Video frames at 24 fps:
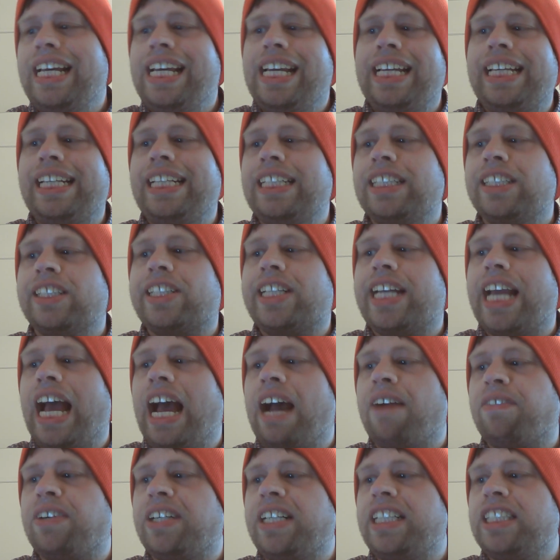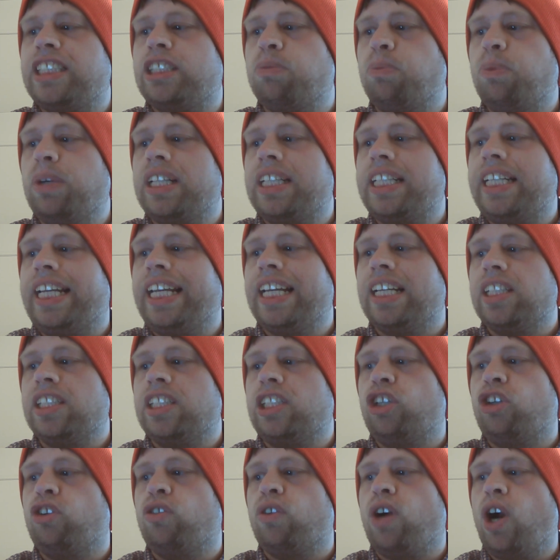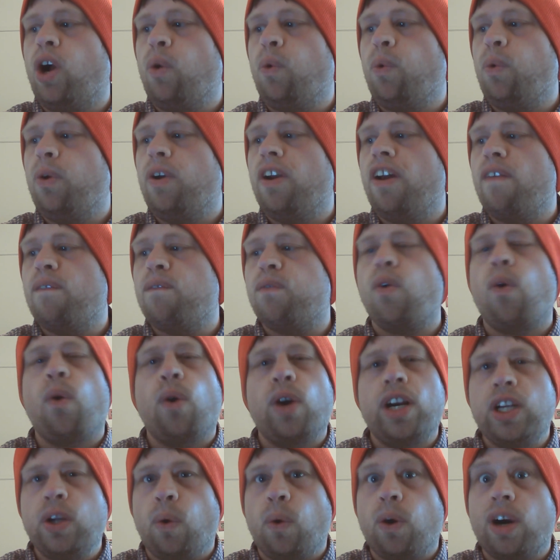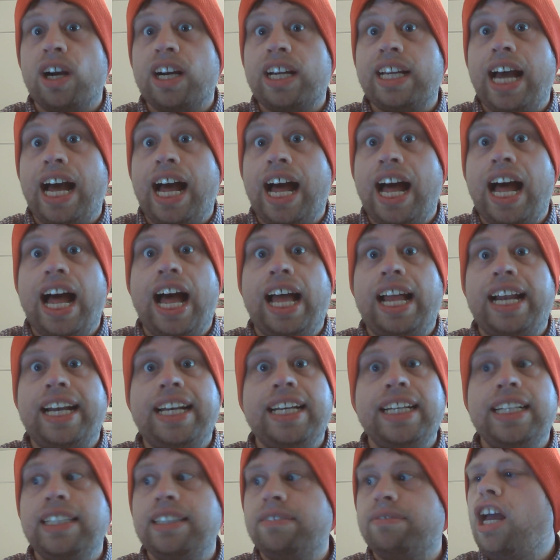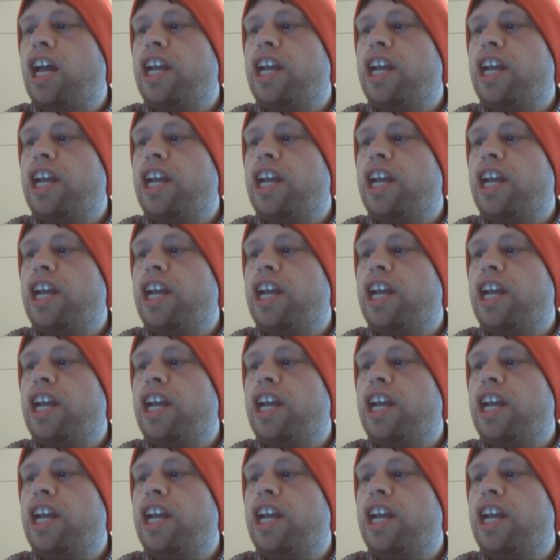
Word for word: here cavernous with guilt groan for your God.